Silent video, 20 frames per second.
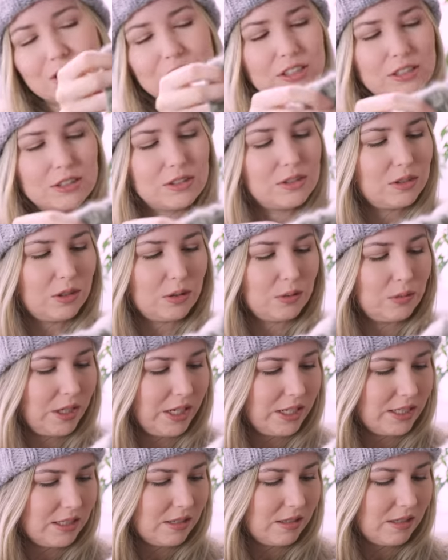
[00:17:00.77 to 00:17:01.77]
looks so
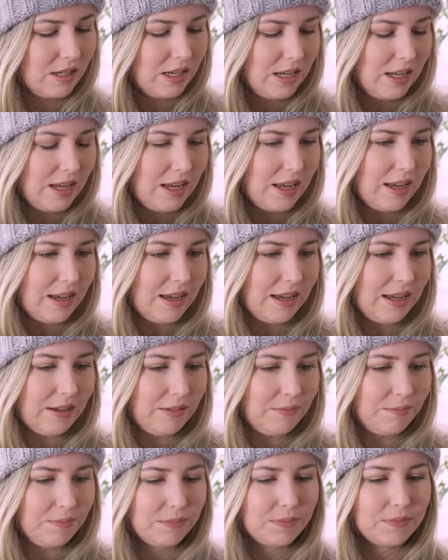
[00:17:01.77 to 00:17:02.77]
nice.
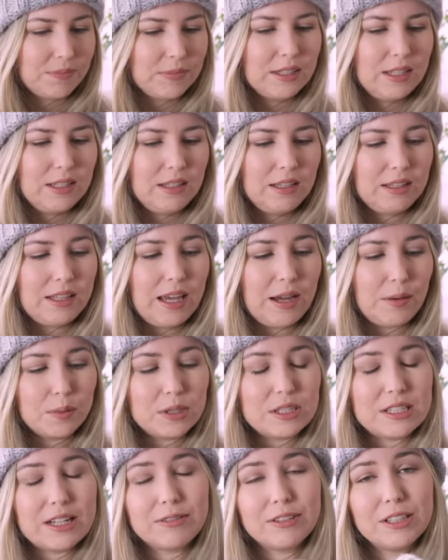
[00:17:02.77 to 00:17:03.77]
Um, yeah,
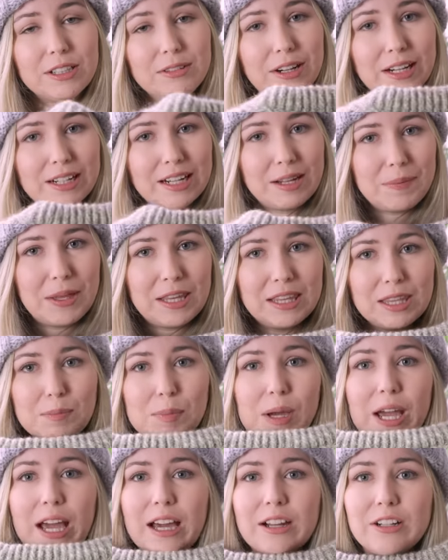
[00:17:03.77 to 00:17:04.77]
would definitely recommend the
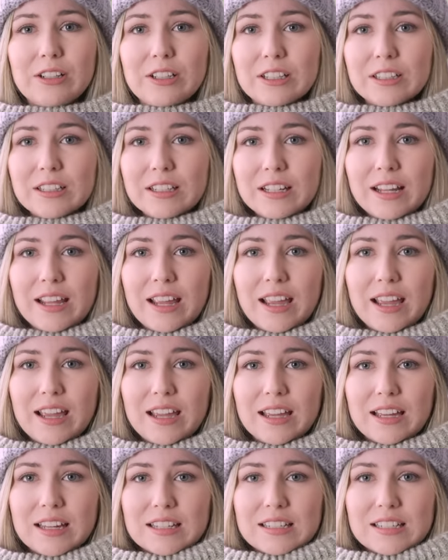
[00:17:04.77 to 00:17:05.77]
pattern,
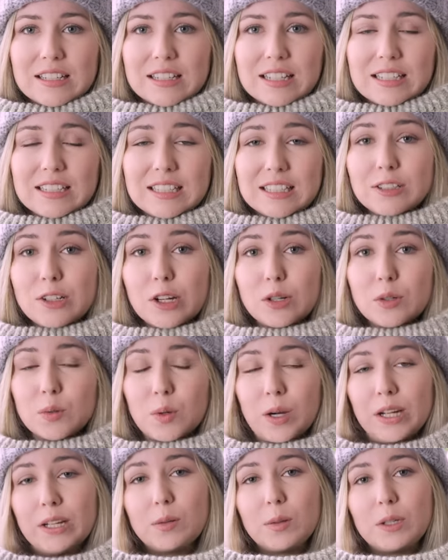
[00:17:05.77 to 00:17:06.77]
and it did go
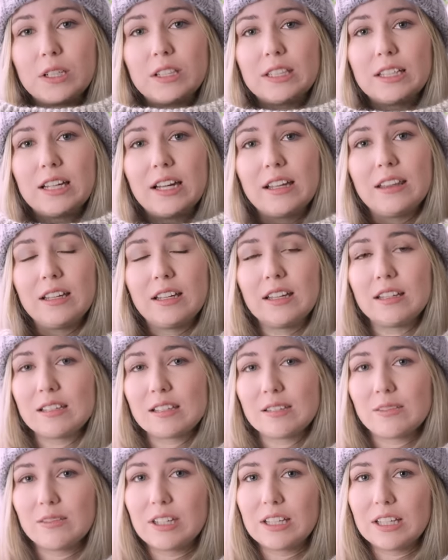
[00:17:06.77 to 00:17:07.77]
quite quickly, I think,
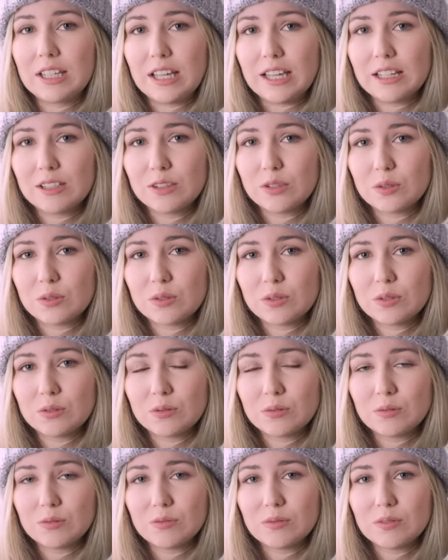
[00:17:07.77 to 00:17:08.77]
because of the gauge.
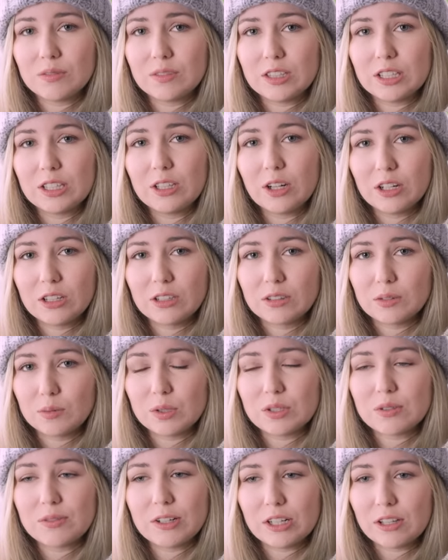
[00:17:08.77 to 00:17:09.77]
The yarn
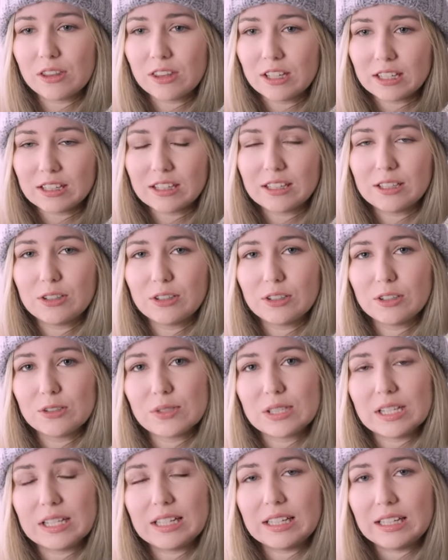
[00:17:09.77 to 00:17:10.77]
was very thick that you're
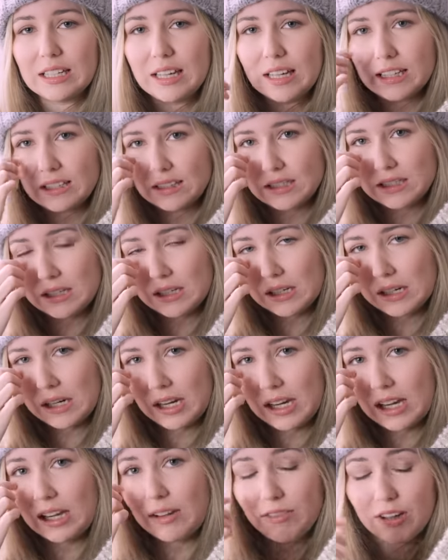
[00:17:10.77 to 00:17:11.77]
using, and
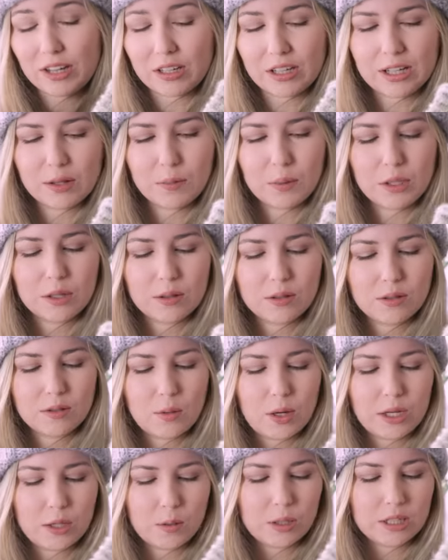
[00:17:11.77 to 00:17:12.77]
it felt like it went
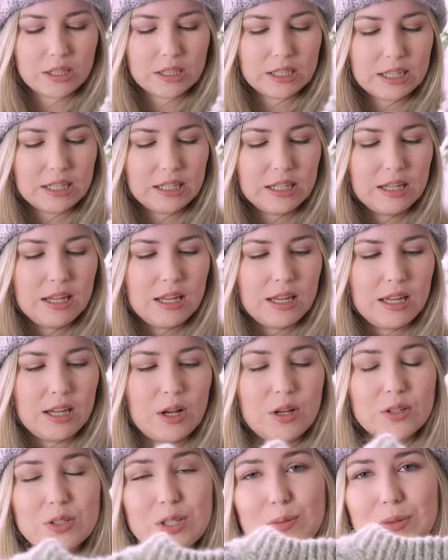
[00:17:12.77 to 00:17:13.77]
quite quickly,
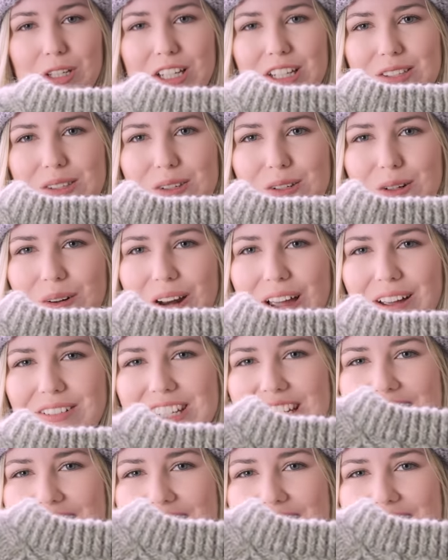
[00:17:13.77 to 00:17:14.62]
also because you don't have to